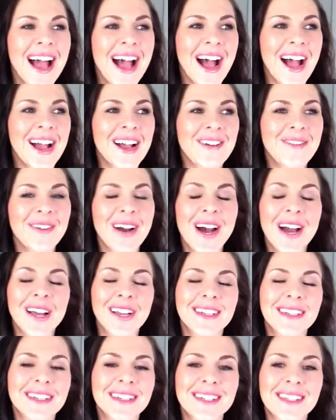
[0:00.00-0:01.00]

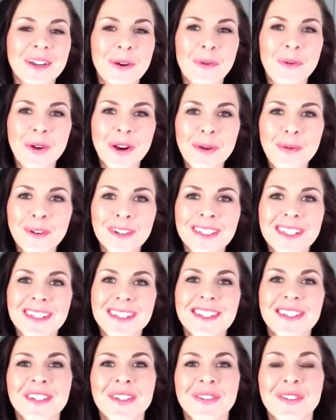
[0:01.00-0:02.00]
and what I wanted
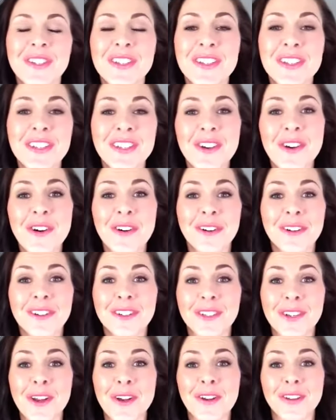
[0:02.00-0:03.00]
to do is to
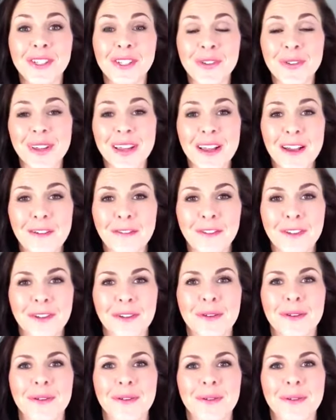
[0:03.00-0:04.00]
start doing a
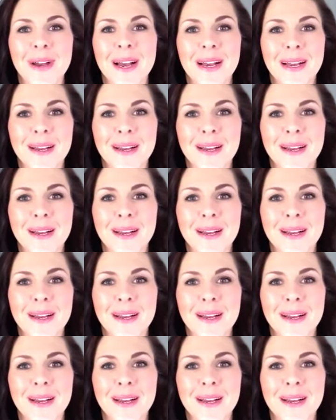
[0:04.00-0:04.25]
few